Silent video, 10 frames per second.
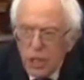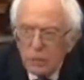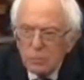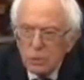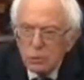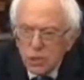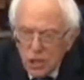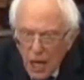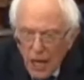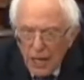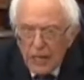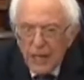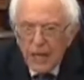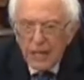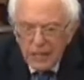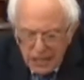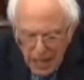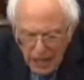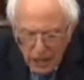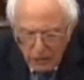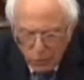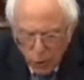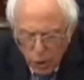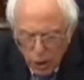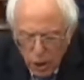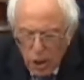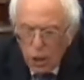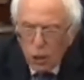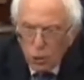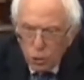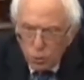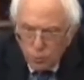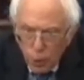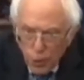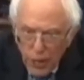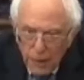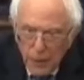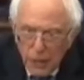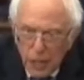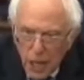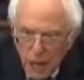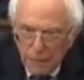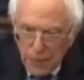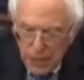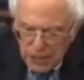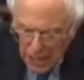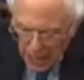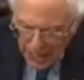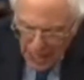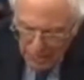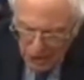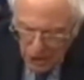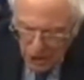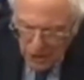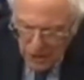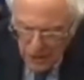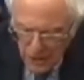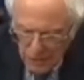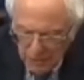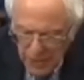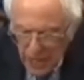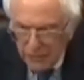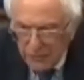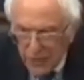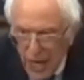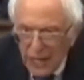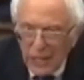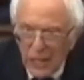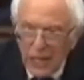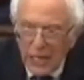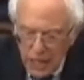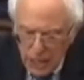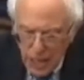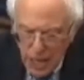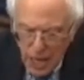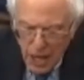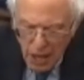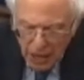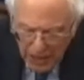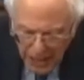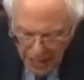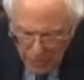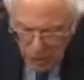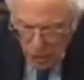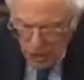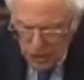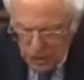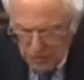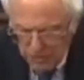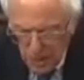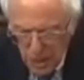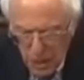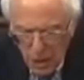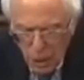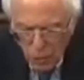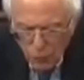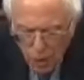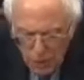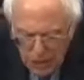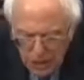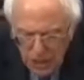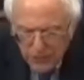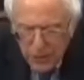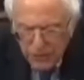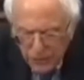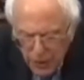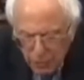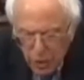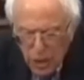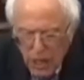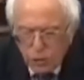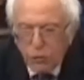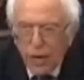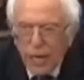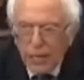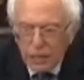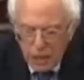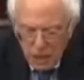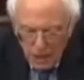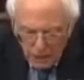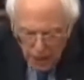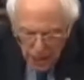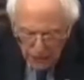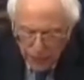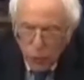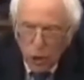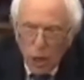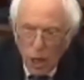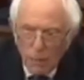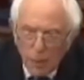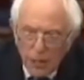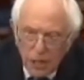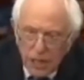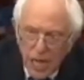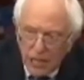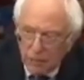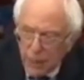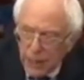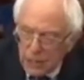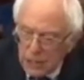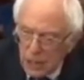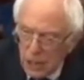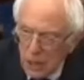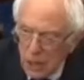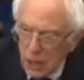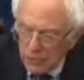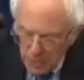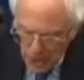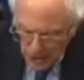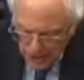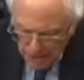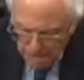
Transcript: him to sign an executive order to prohibit companies like Amazon that have violated labor laws from receiving federal contracts paid for by the taxpayers of America.